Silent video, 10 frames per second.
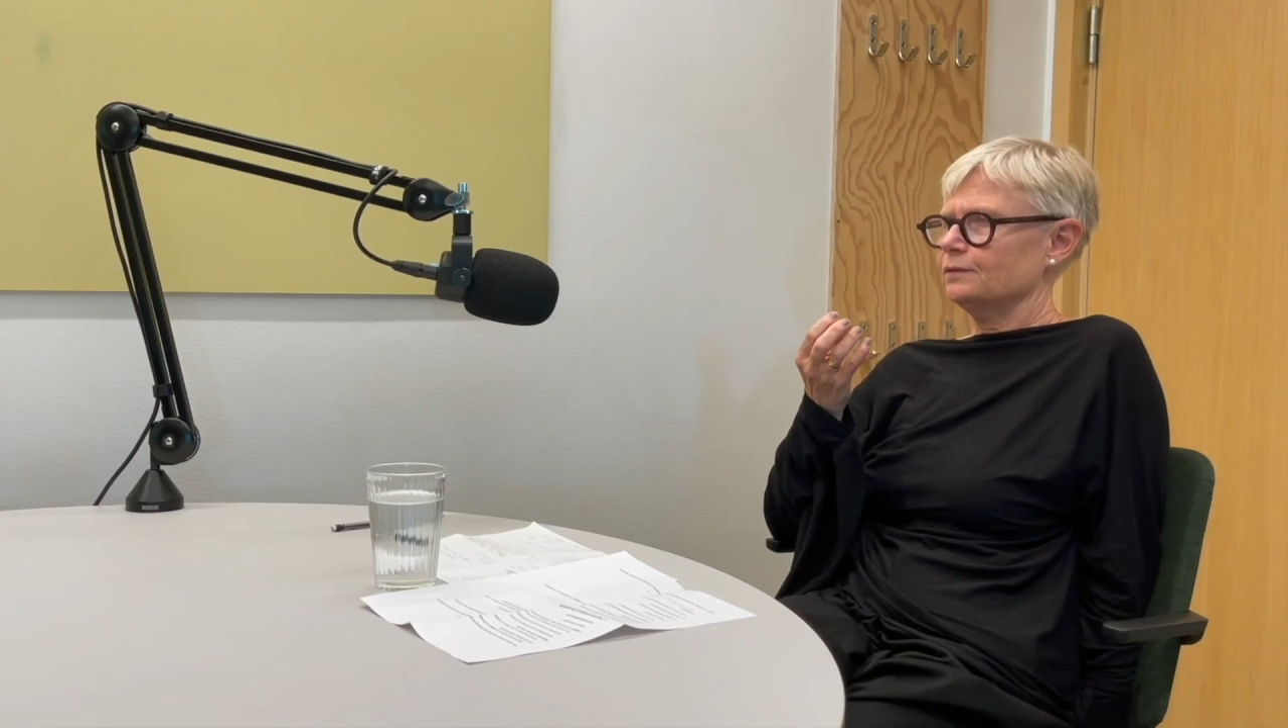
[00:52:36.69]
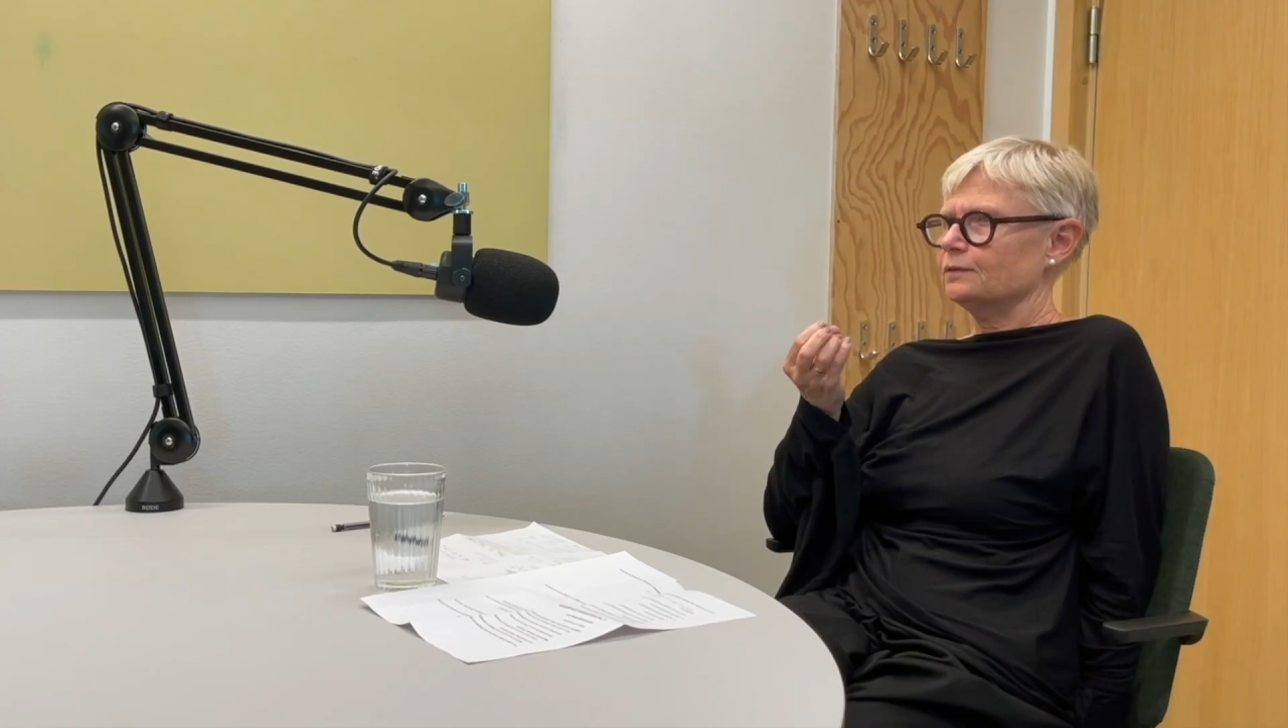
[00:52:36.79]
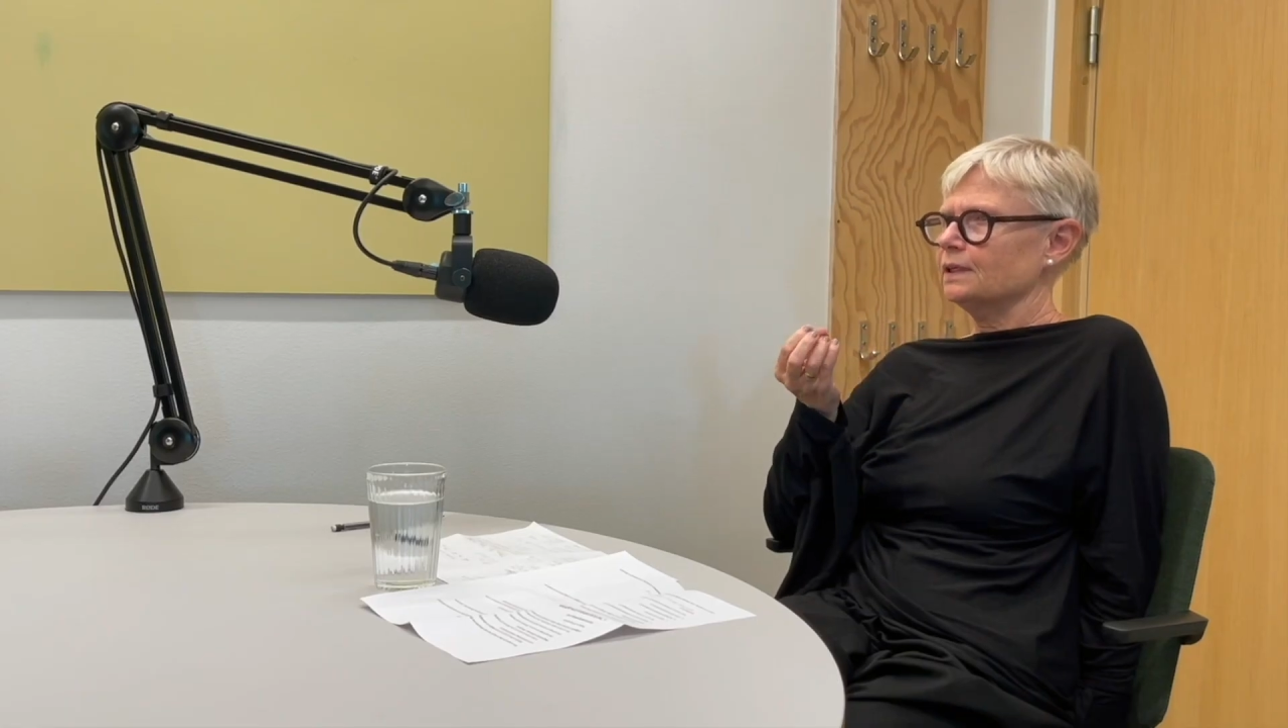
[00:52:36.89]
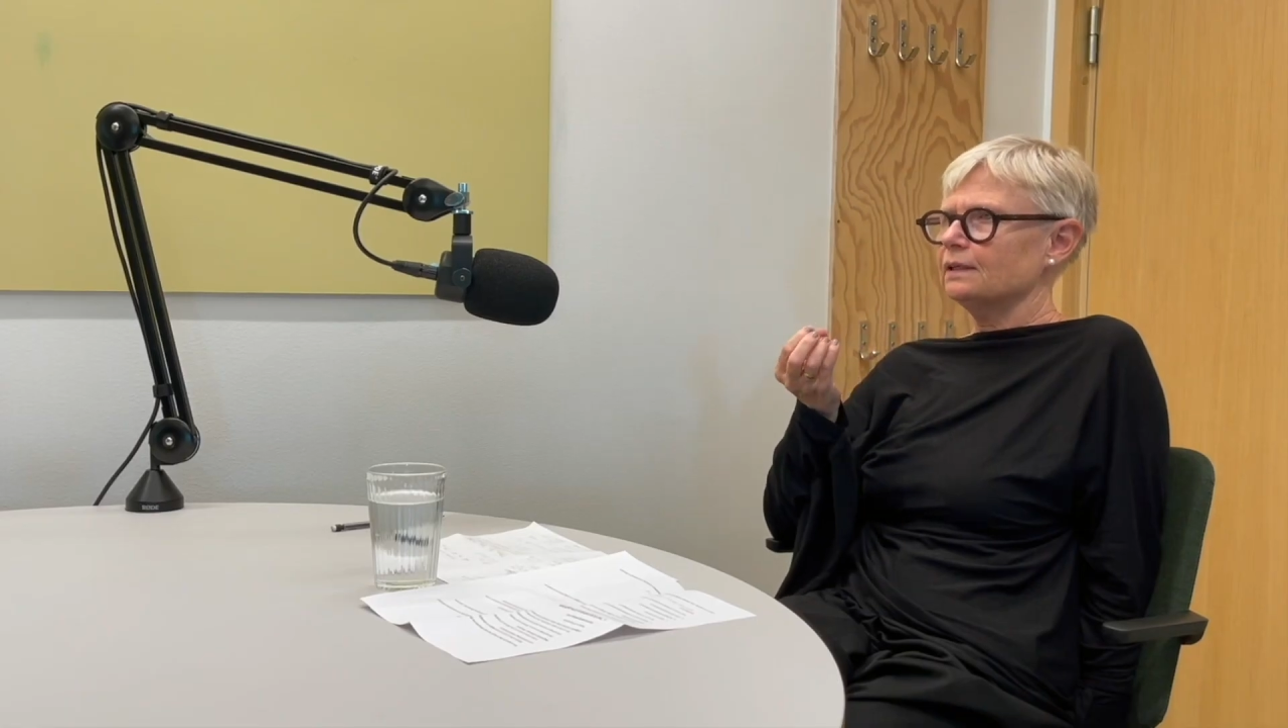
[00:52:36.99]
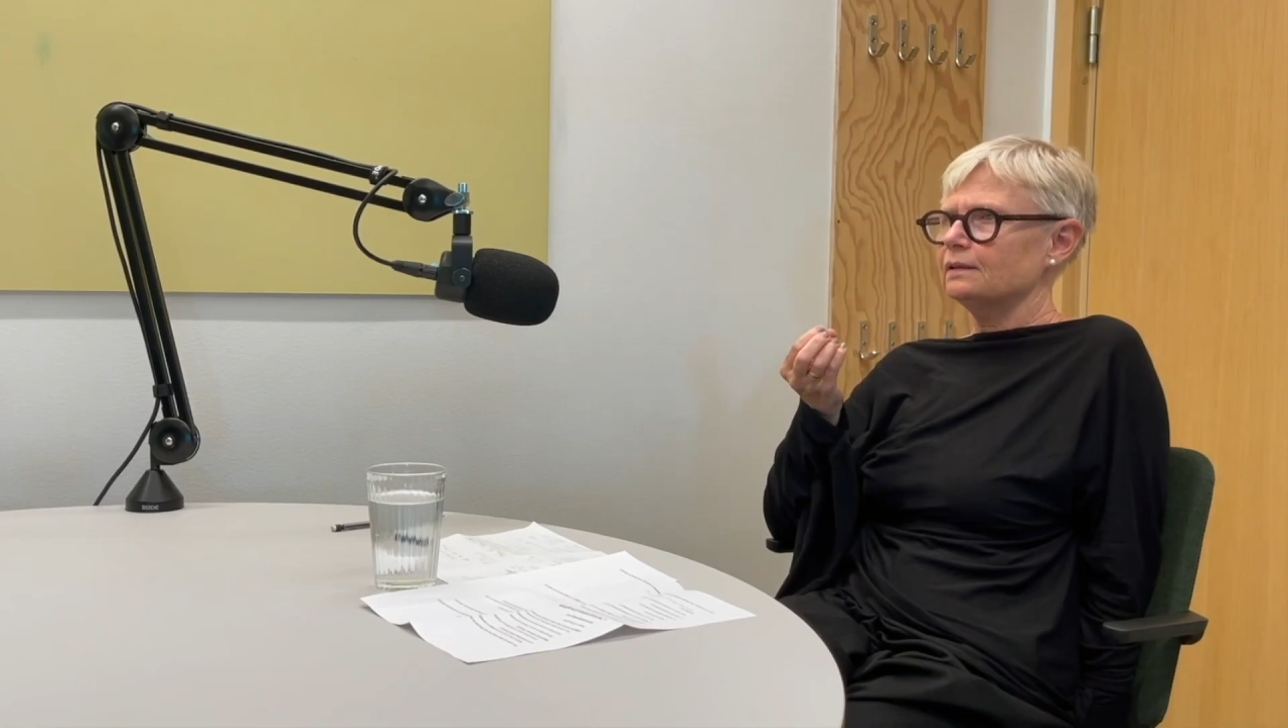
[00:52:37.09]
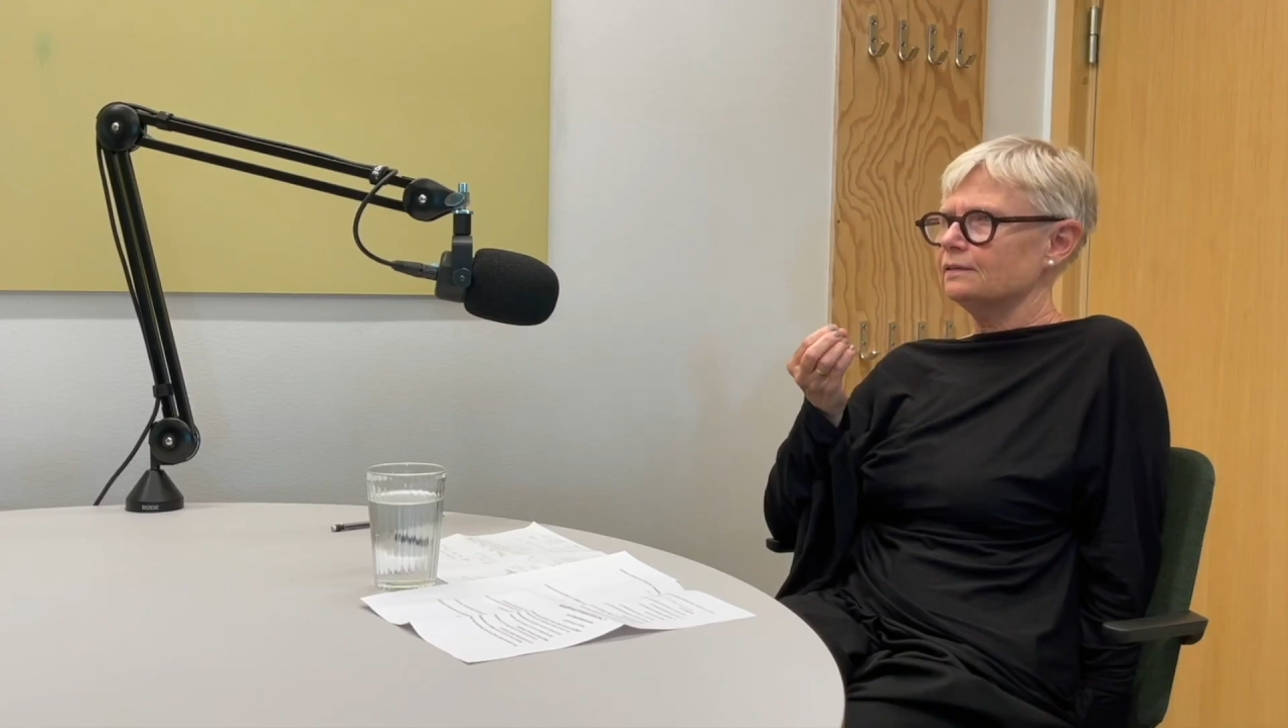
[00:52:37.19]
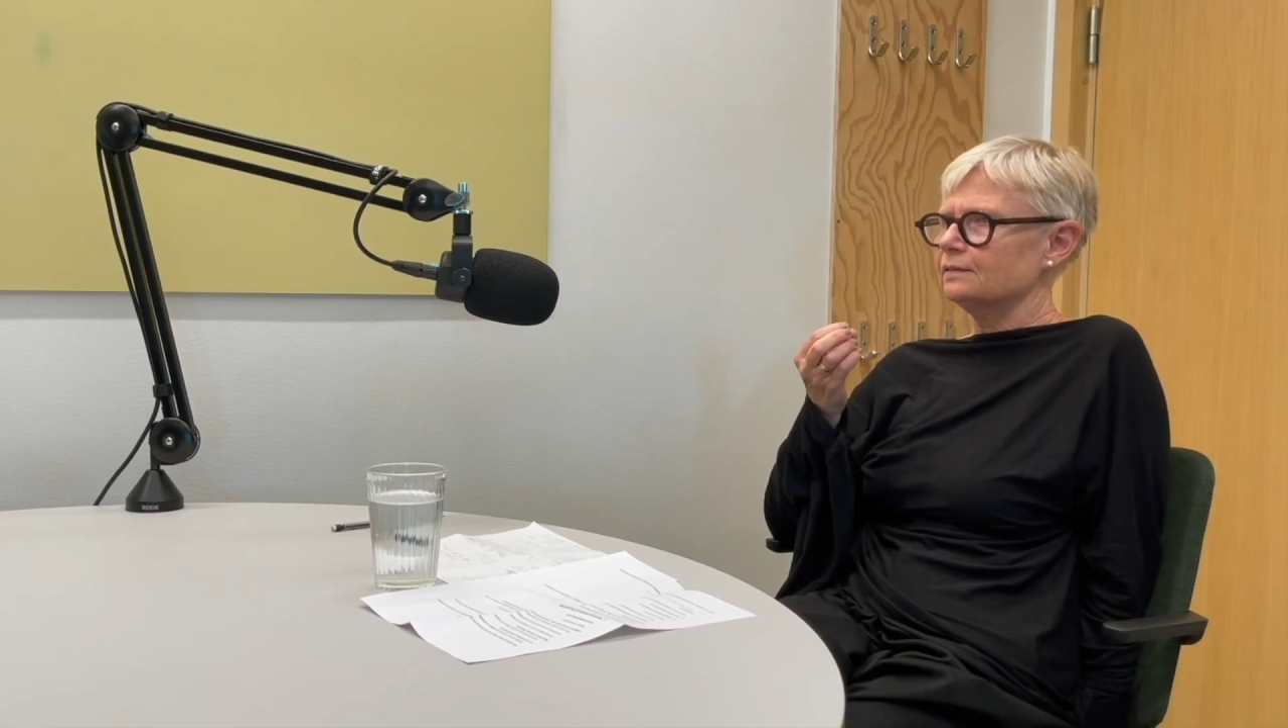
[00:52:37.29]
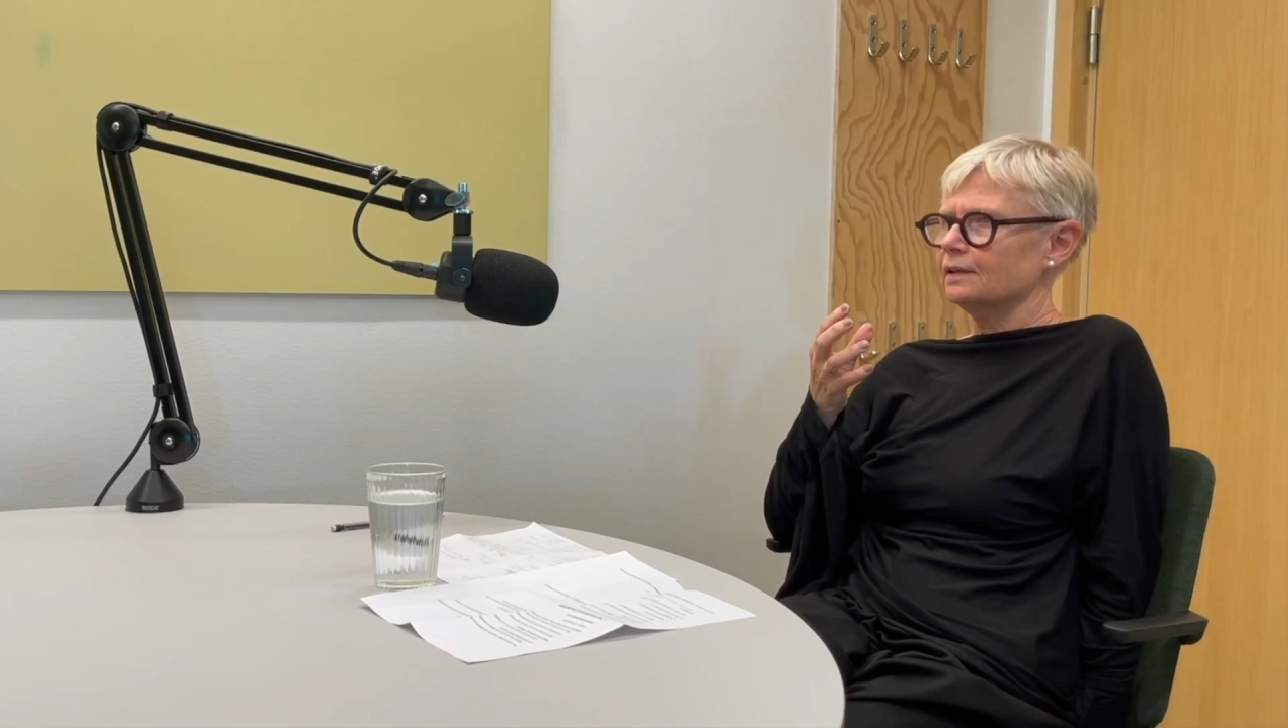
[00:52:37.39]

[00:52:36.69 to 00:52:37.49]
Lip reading: skills